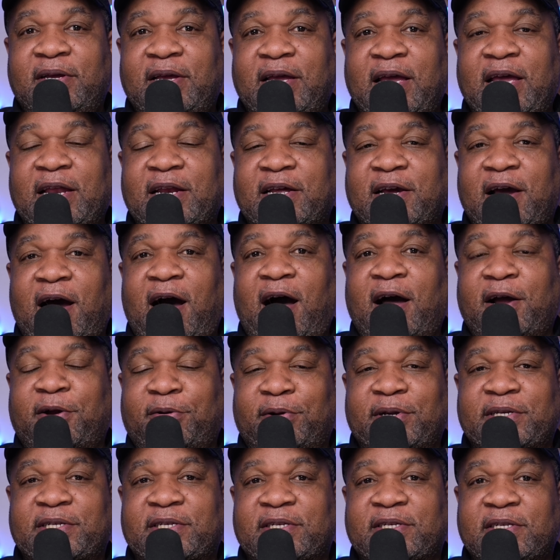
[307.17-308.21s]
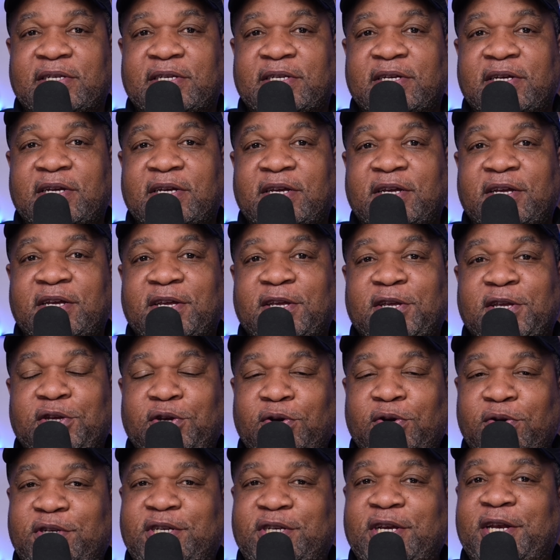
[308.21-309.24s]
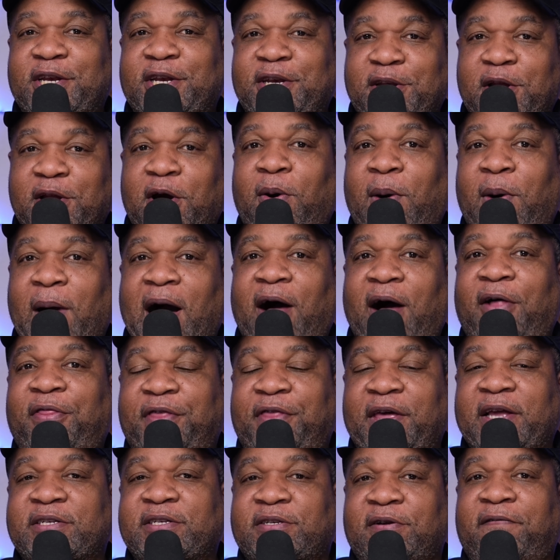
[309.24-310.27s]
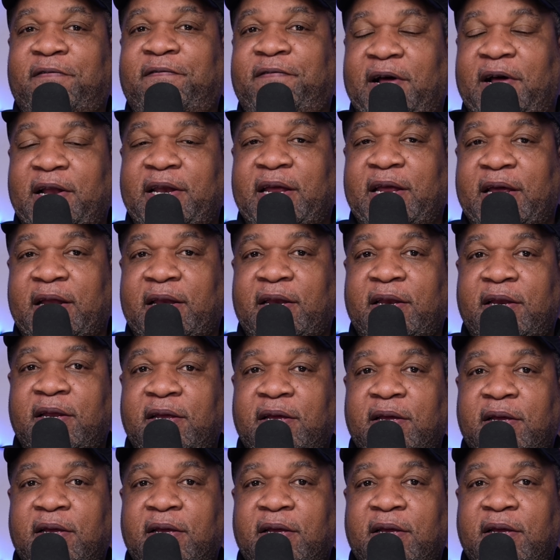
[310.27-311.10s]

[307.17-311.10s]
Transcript: in Congress, you should know how things are funded.